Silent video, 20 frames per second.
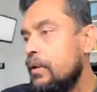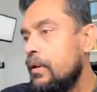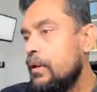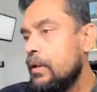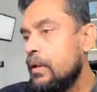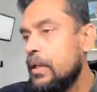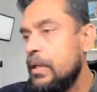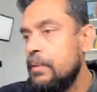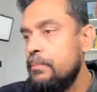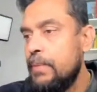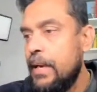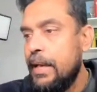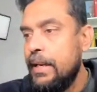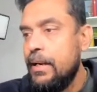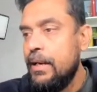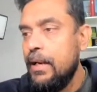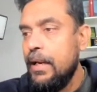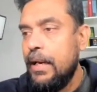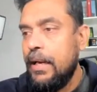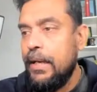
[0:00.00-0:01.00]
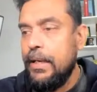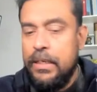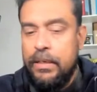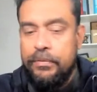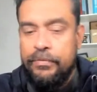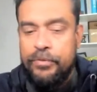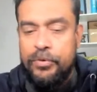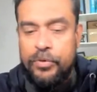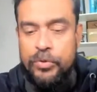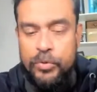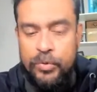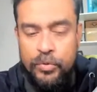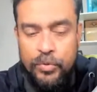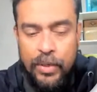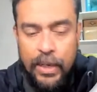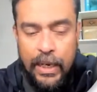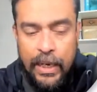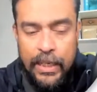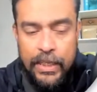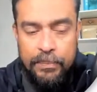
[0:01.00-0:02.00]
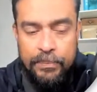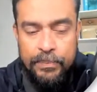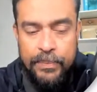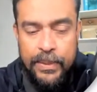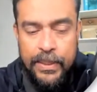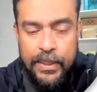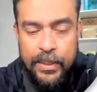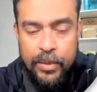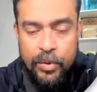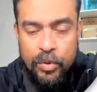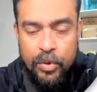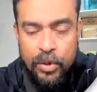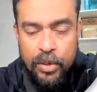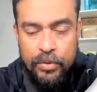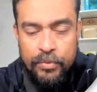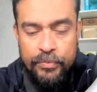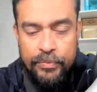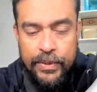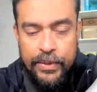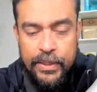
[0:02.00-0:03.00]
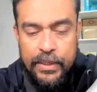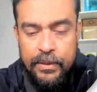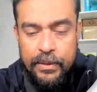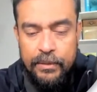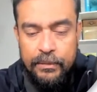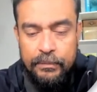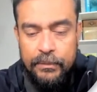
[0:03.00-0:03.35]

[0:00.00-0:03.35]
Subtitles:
command line, if you do IP config,